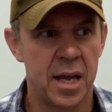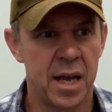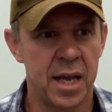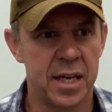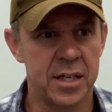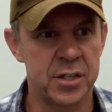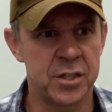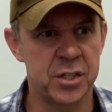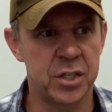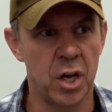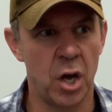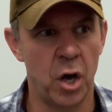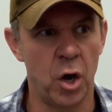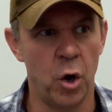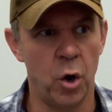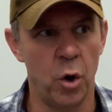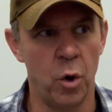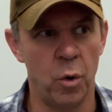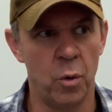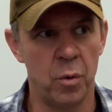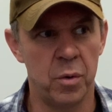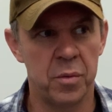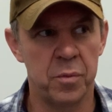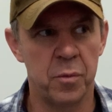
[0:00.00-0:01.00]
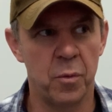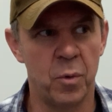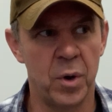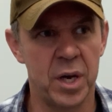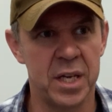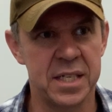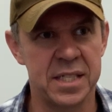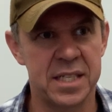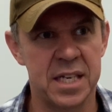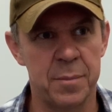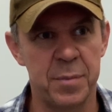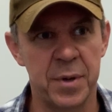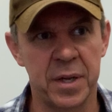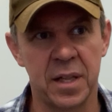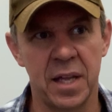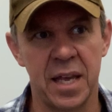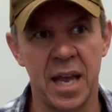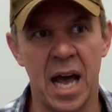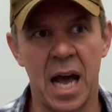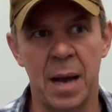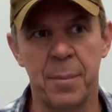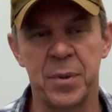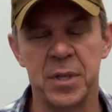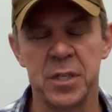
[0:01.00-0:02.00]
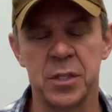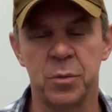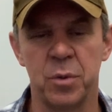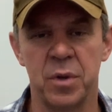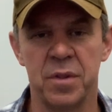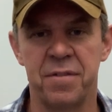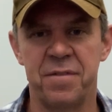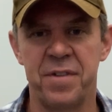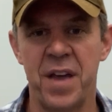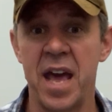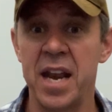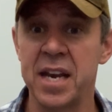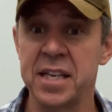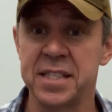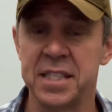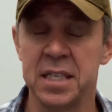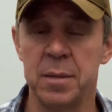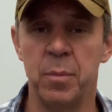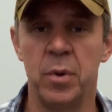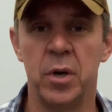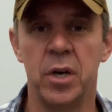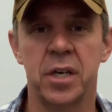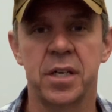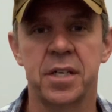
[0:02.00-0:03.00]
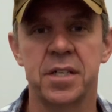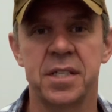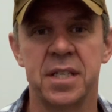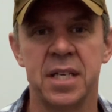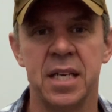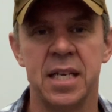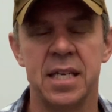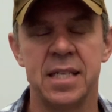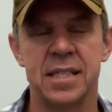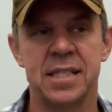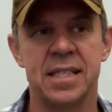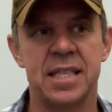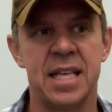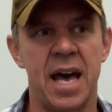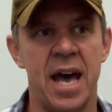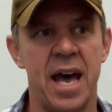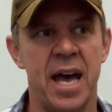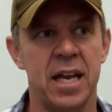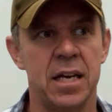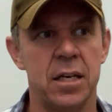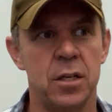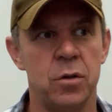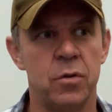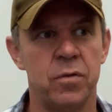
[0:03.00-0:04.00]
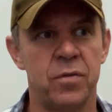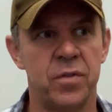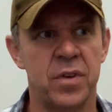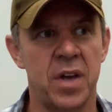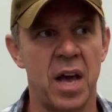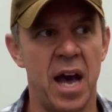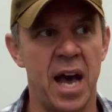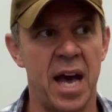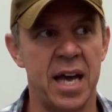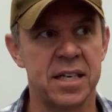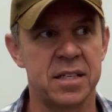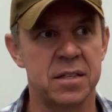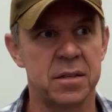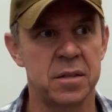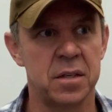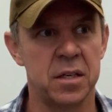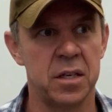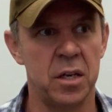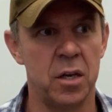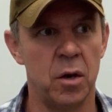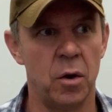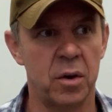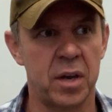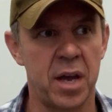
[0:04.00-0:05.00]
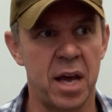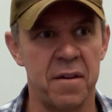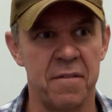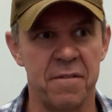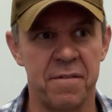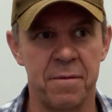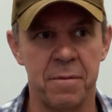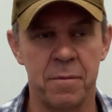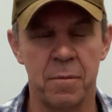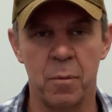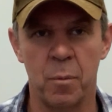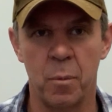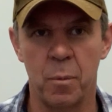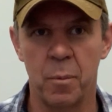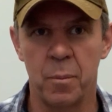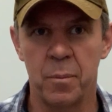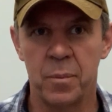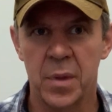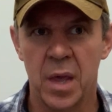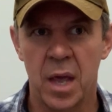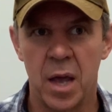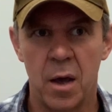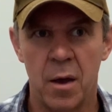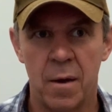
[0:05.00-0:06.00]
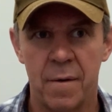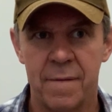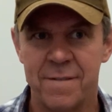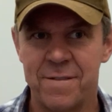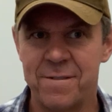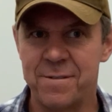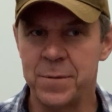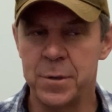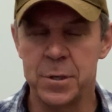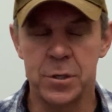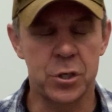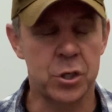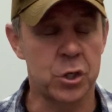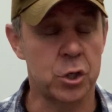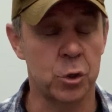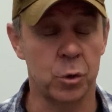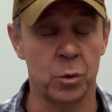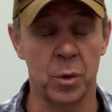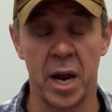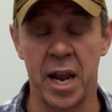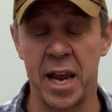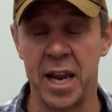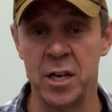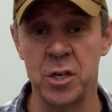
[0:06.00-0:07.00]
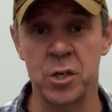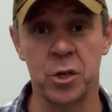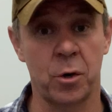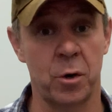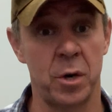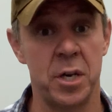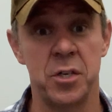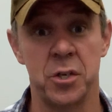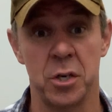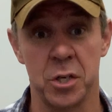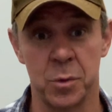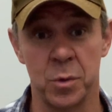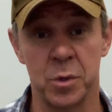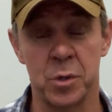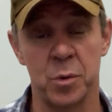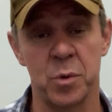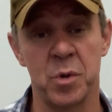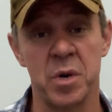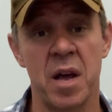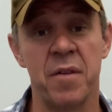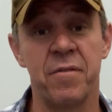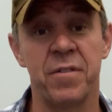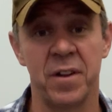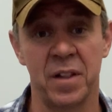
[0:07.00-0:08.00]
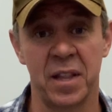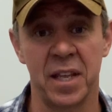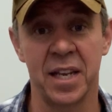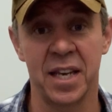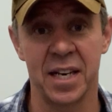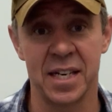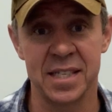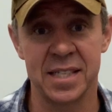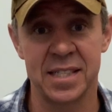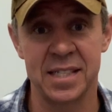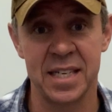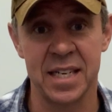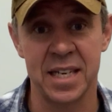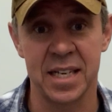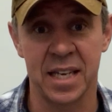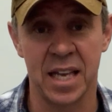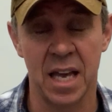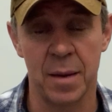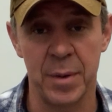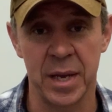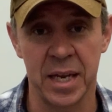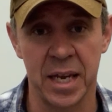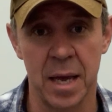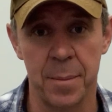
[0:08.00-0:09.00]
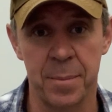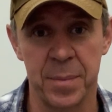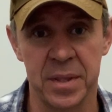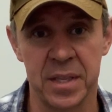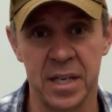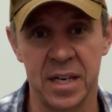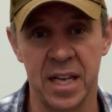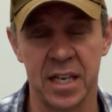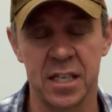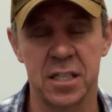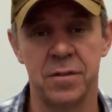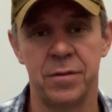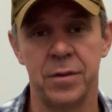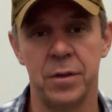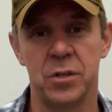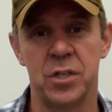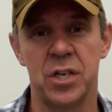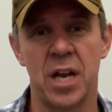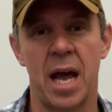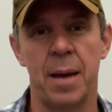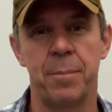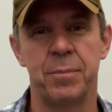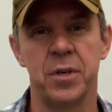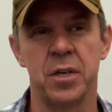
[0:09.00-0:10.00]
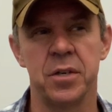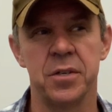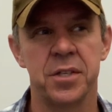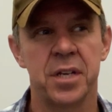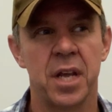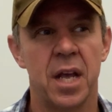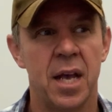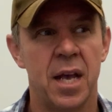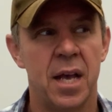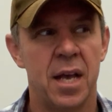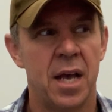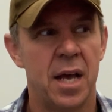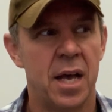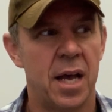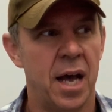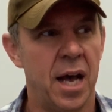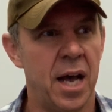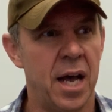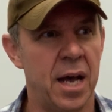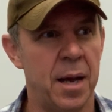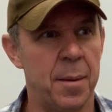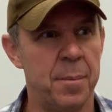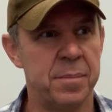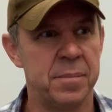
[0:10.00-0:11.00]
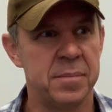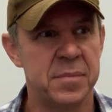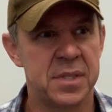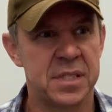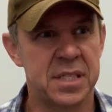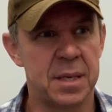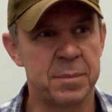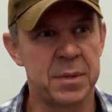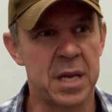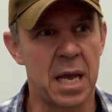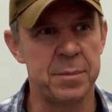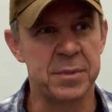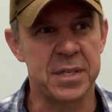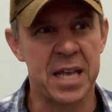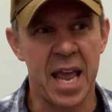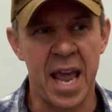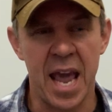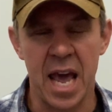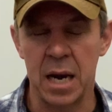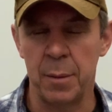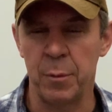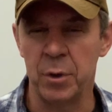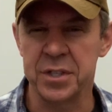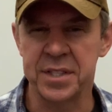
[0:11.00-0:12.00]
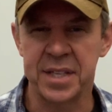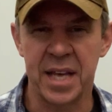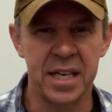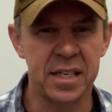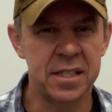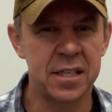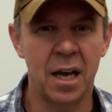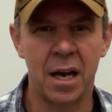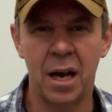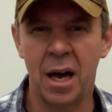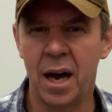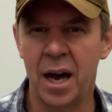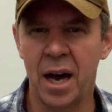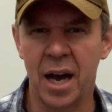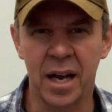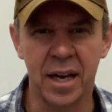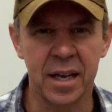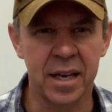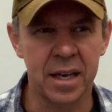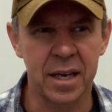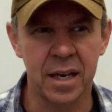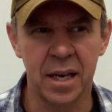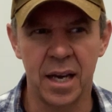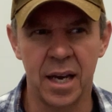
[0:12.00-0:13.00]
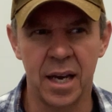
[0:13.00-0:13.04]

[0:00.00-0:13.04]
And so what typically happens with fantasy books is that you've got, kind of strange creatures, which we're definitely going to see coming up in the next few chapters. Sometimes animals that talk.